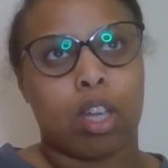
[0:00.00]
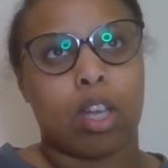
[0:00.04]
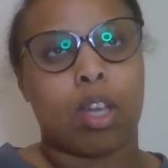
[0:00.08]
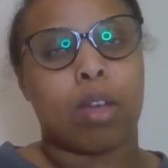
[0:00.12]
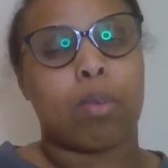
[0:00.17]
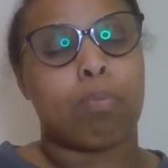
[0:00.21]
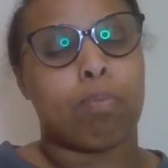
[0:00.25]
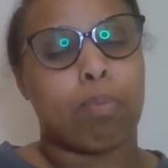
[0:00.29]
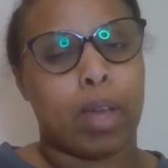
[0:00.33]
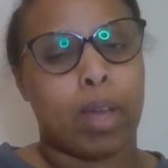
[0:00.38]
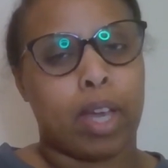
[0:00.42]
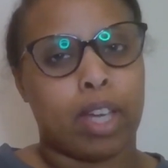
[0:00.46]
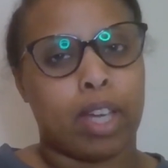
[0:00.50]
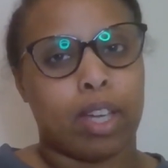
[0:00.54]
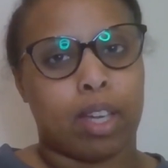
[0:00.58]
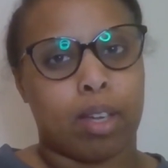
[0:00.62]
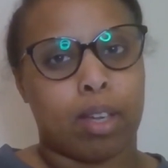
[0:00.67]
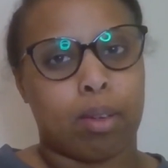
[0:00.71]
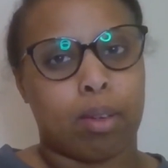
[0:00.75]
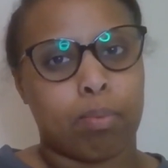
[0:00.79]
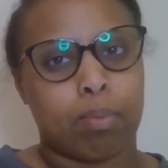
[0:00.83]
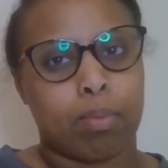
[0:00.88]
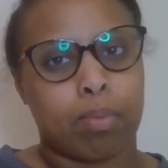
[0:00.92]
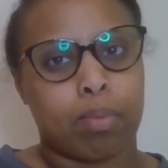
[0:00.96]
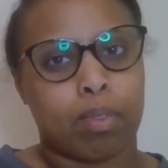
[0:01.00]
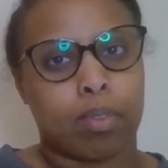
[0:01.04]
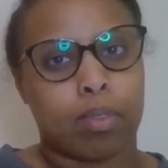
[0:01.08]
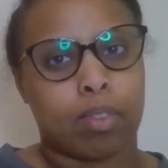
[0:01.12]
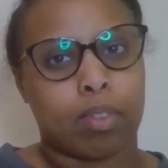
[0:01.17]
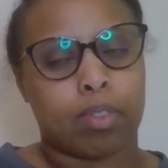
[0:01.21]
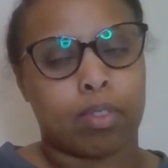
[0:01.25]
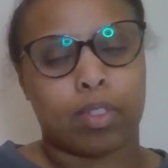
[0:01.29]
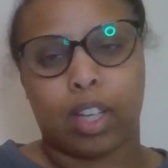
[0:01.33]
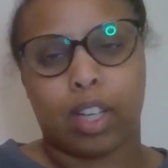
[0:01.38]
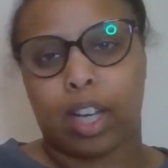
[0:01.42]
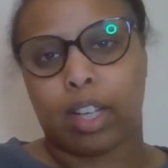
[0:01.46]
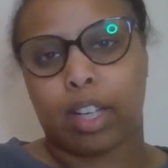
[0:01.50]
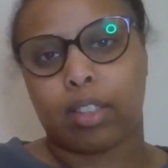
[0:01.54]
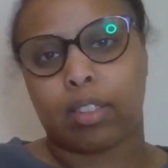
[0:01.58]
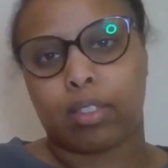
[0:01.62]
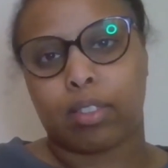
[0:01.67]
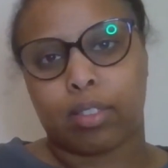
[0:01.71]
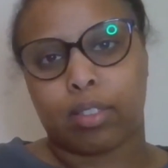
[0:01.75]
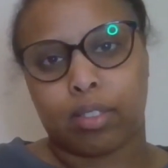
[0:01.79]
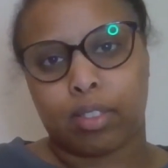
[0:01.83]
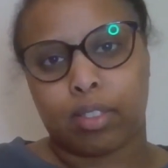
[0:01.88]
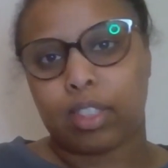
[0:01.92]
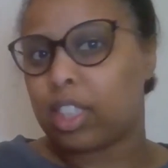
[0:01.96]
met him, that
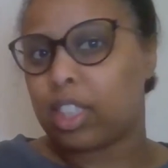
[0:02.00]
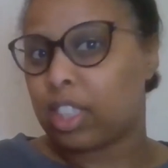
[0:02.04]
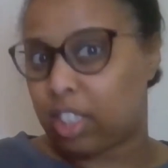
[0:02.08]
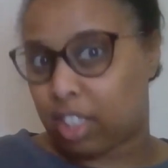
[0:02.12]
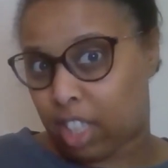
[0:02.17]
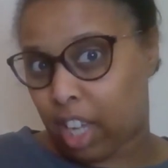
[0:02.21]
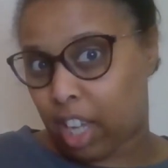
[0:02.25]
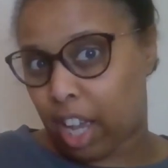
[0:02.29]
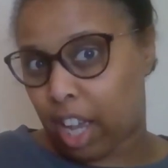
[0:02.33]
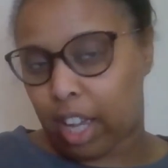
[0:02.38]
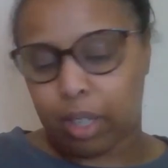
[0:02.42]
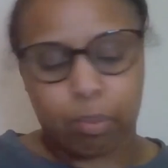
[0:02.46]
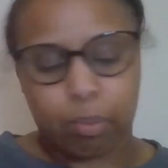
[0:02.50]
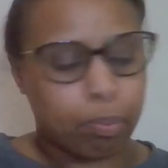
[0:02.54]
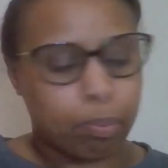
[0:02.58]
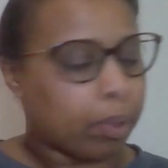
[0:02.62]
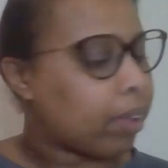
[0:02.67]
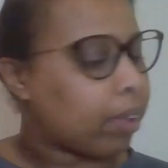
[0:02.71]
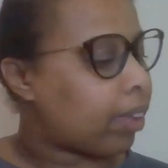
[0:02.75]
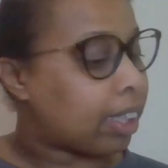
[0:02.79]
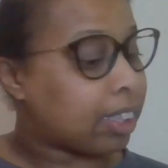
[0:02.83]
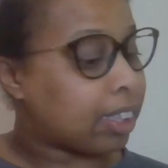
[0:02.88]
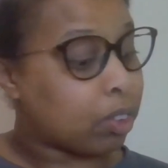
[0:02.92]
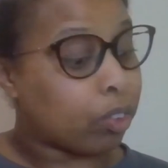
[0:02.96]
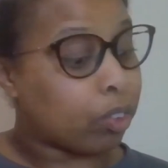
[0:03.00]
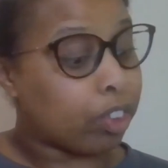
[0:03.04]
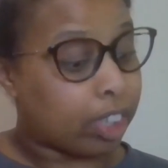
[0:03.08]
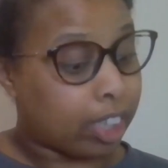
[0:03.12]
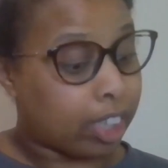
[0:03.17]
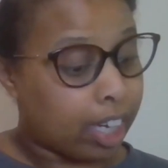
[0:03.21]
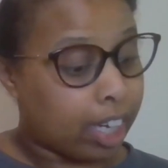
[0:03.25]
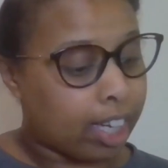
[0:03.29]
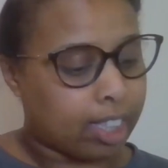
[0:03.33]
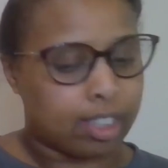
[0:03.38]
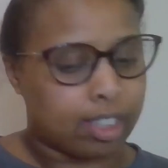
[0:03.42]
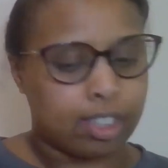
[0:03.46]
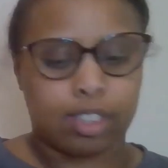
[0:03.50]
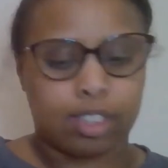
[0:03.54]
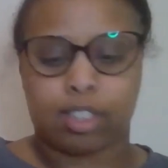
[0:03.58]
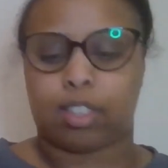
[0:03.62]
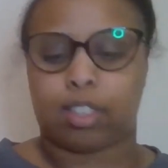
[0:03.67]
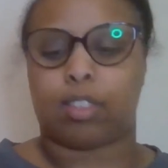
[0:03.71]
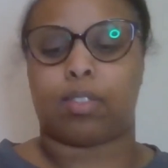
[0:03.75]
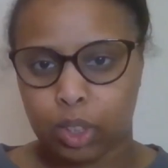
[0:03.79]
he's dead, but that's not the case.